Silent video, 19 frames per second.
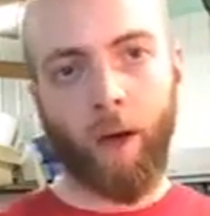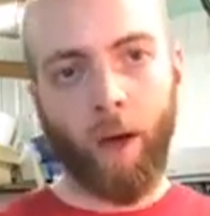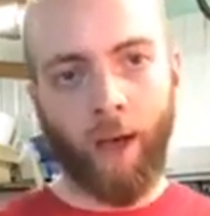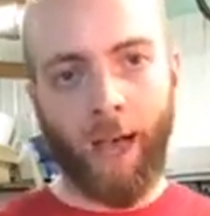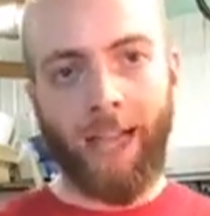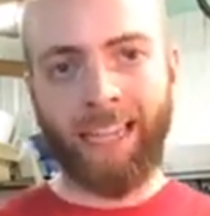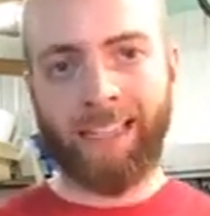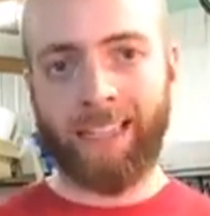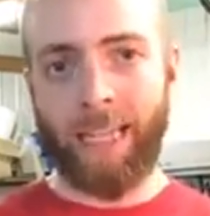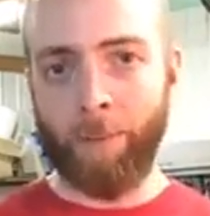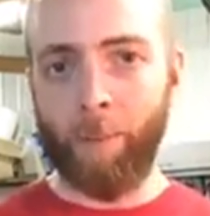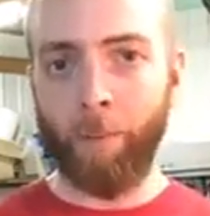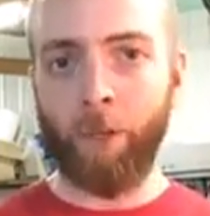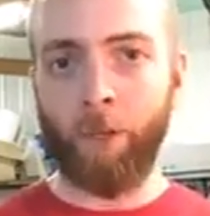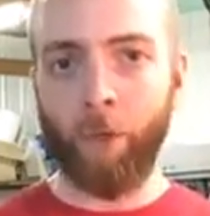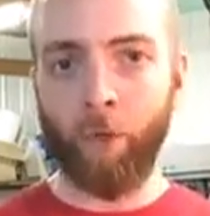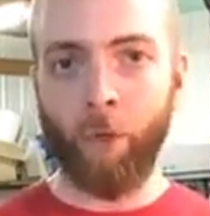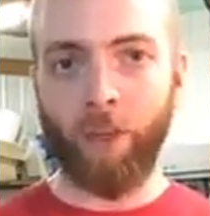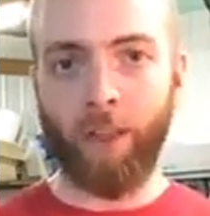Anytime I'm going
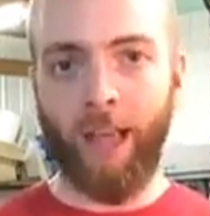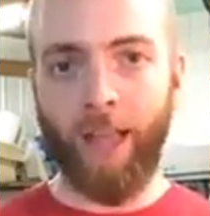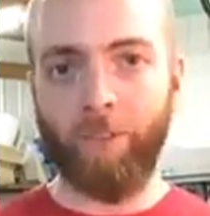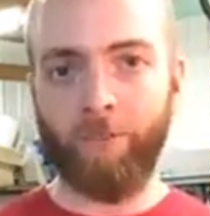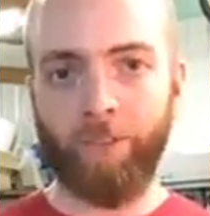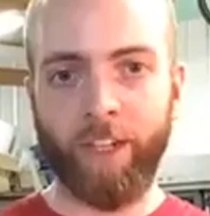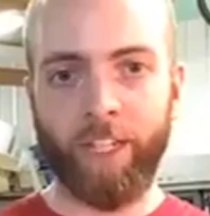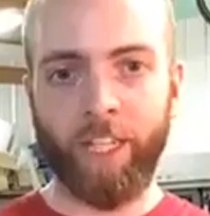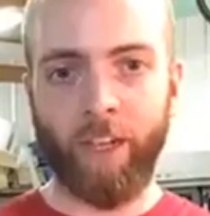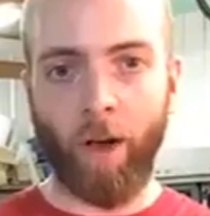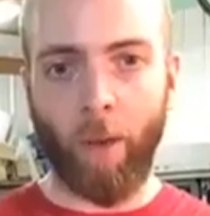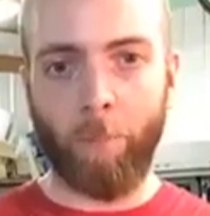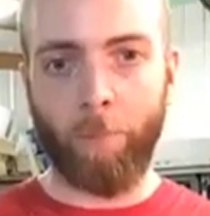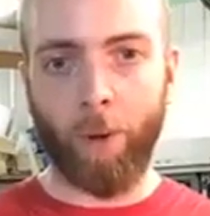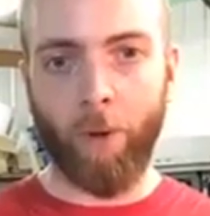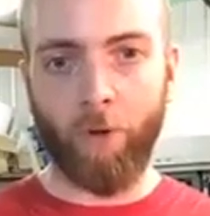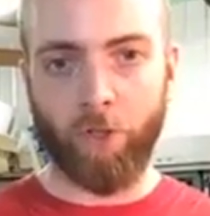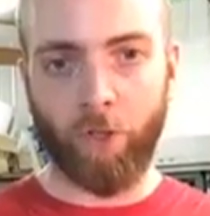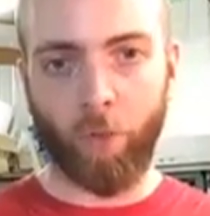to do a live video, I'll
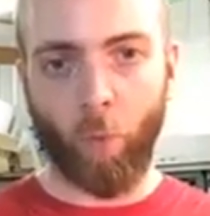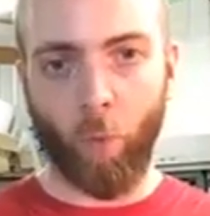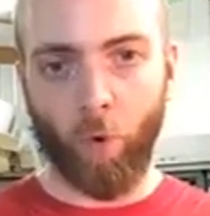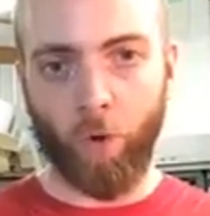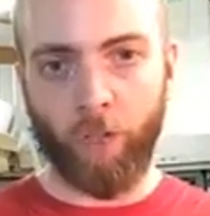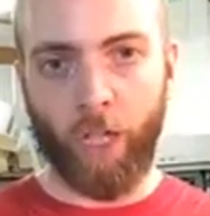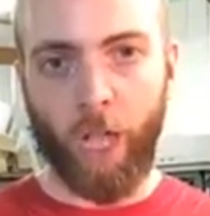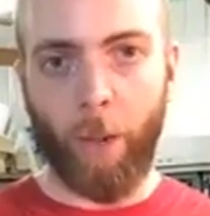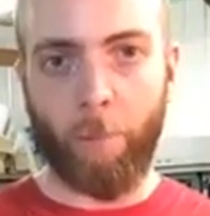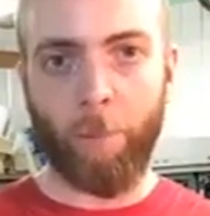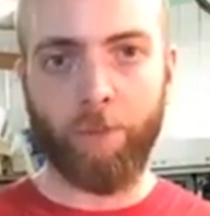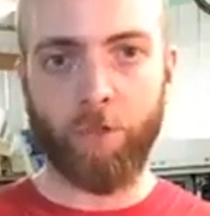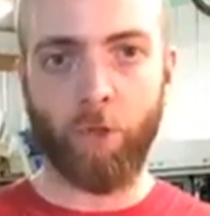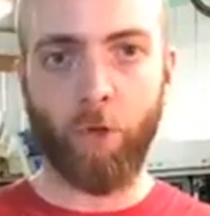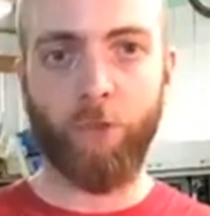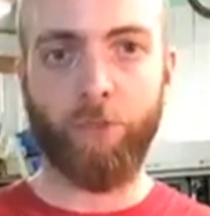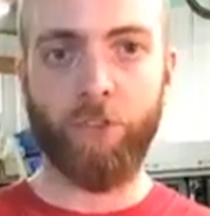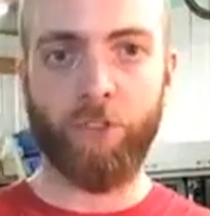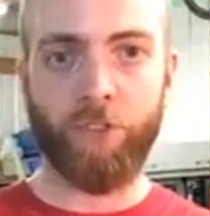post a warning up.
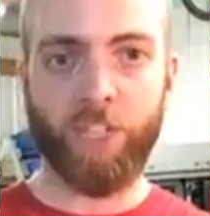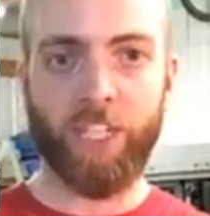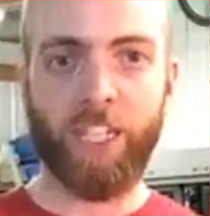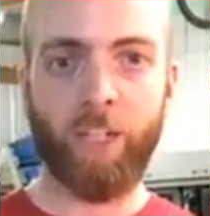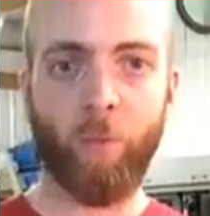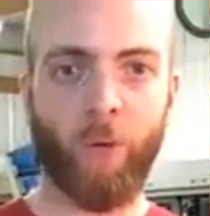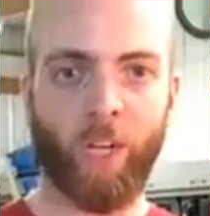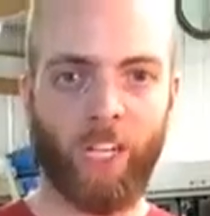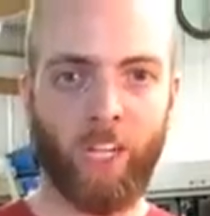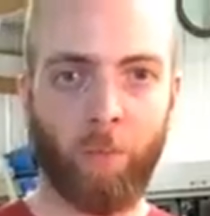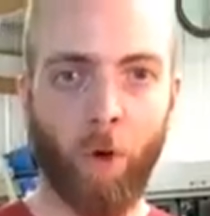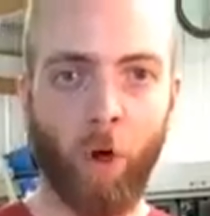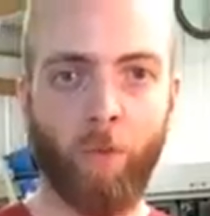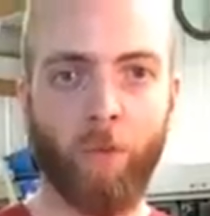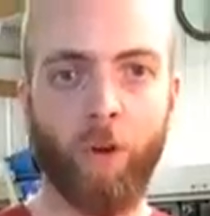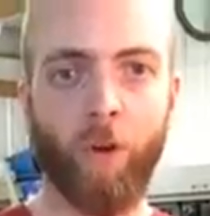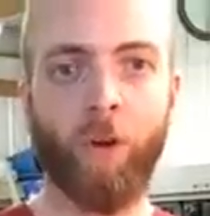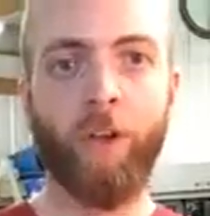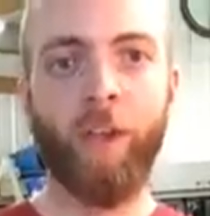So if you see it and want to come
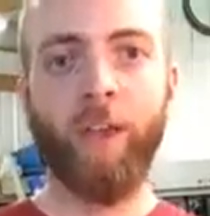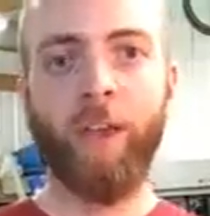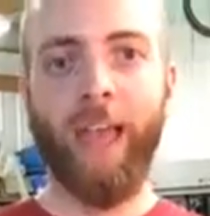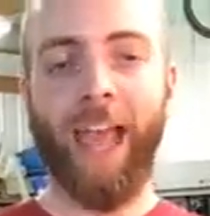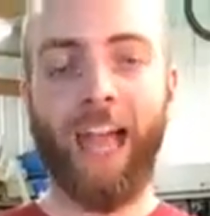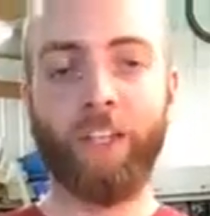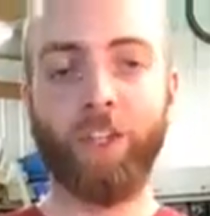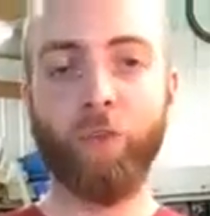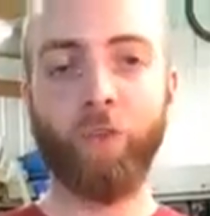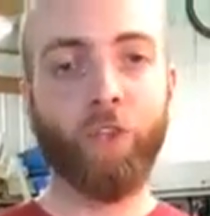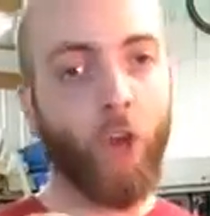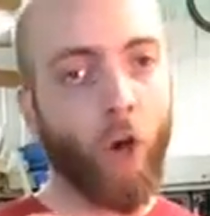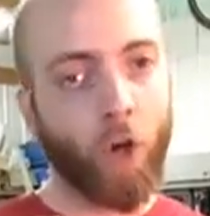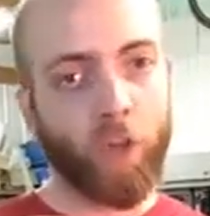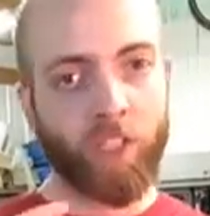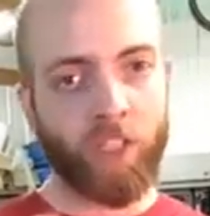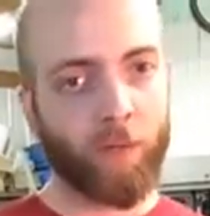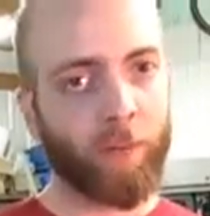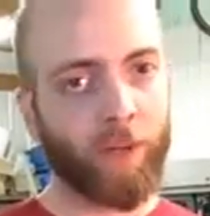over and you know
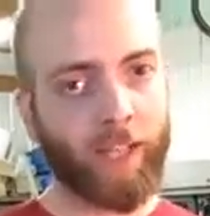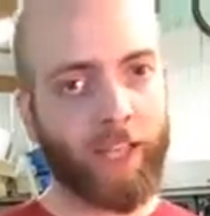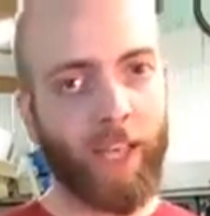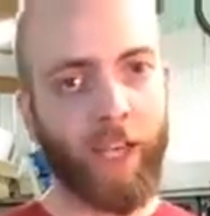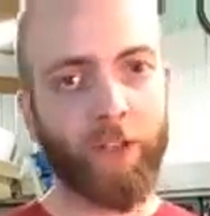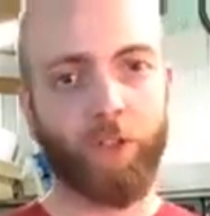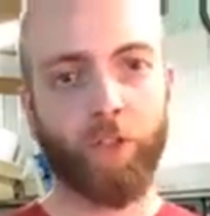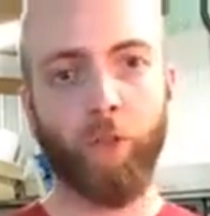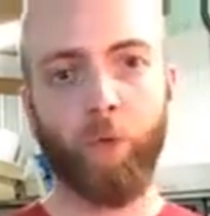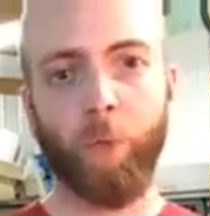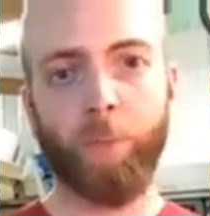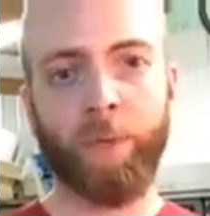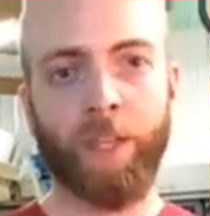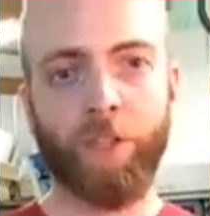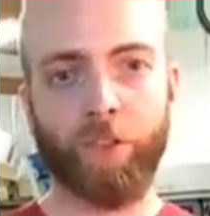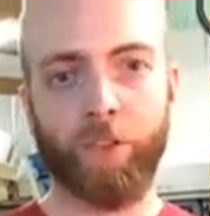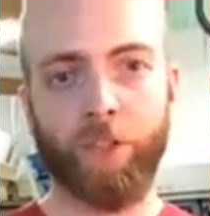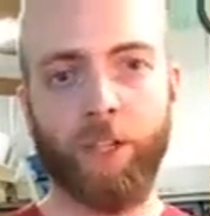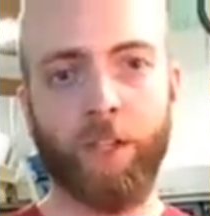somebody else who would be
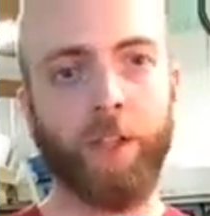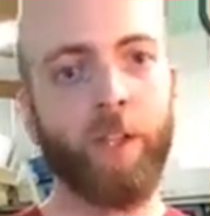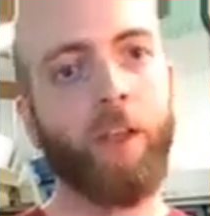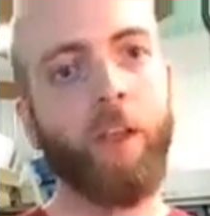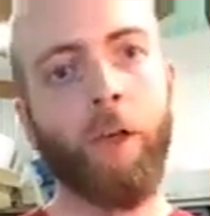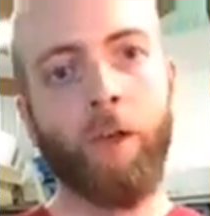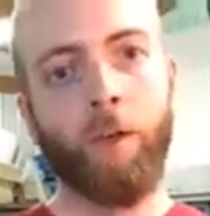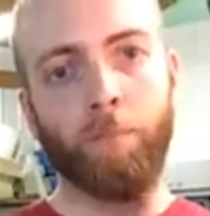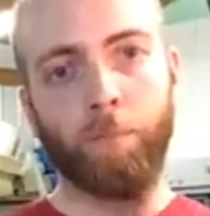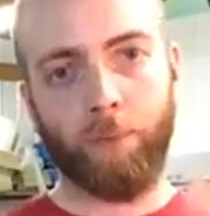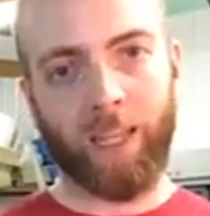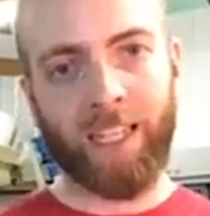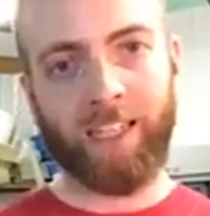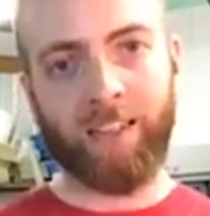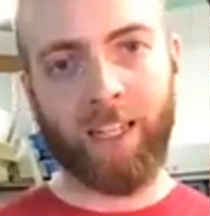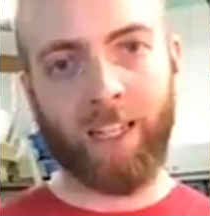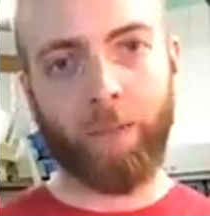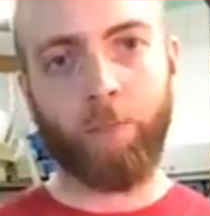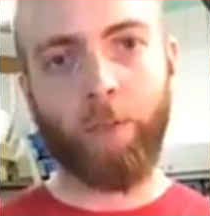interested, please
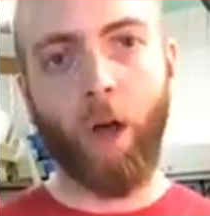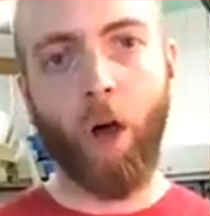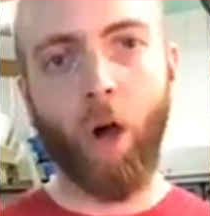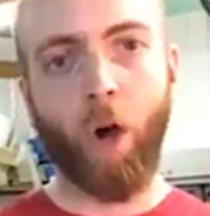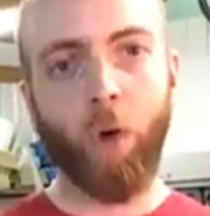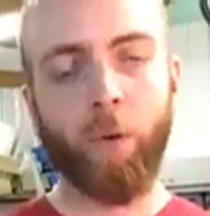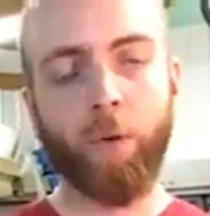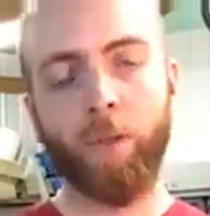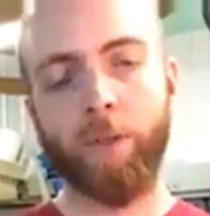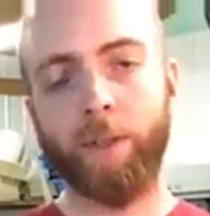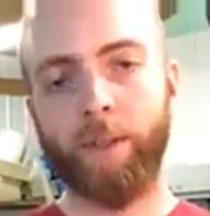let them know.